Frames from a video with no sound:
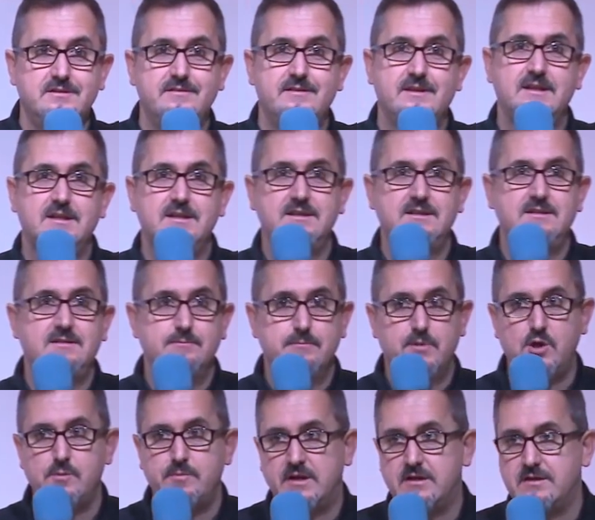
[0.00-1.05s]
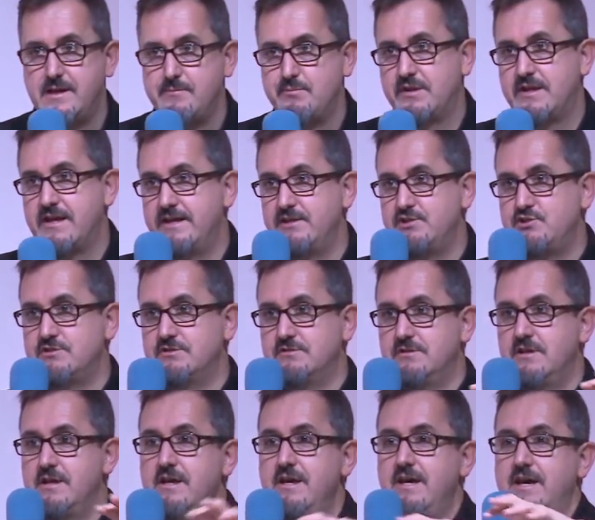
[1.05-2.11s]
the mobile application
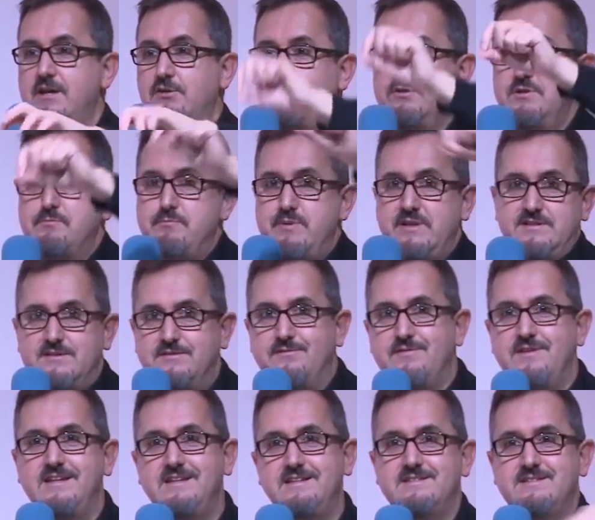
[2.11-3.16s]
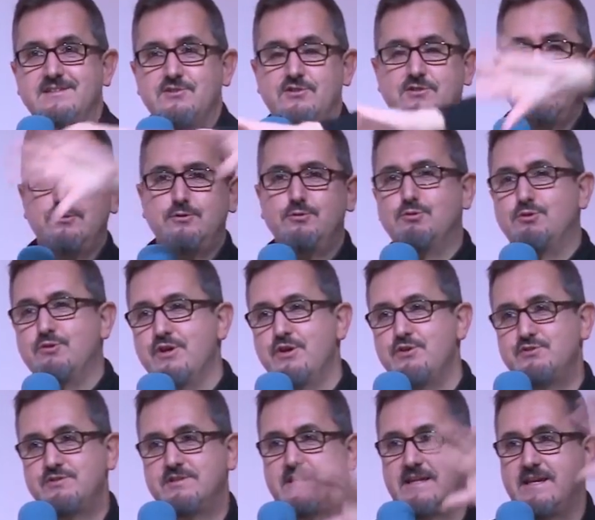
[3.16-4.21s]
and all the bits of things that glue all
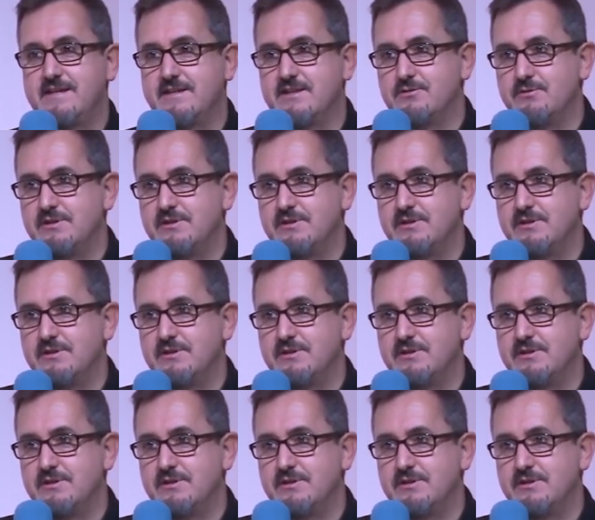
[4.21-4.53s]
those together.